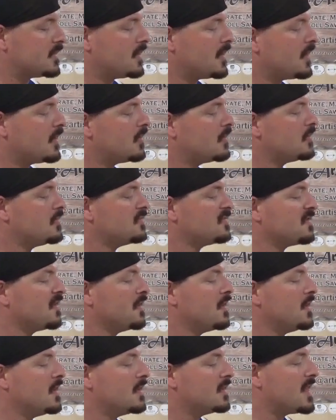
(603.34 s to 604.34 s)
nose
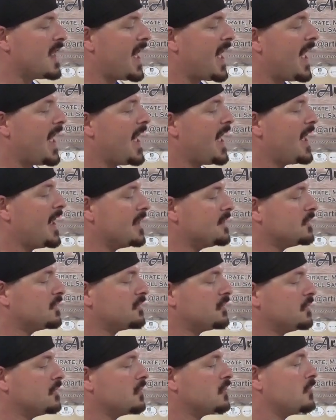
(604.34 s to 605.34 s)
the eye and the
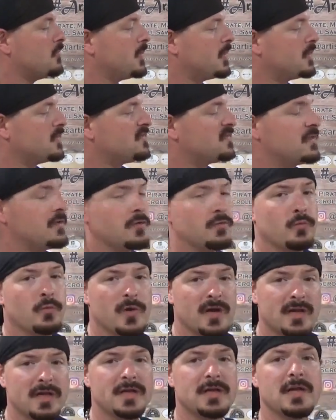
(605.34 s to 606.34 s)
two little birds here
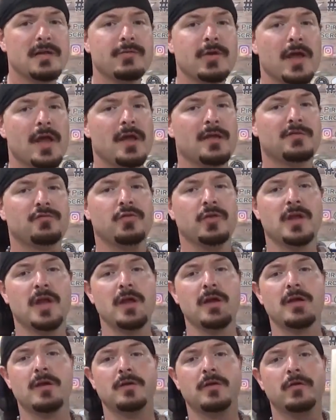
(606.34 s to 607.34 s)
really give it extra
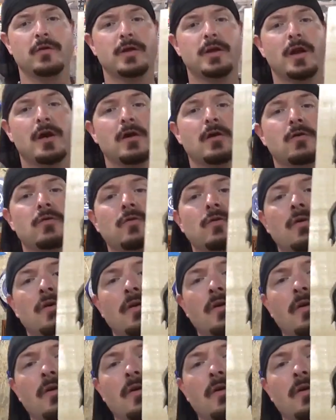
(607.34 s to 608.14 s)
character and all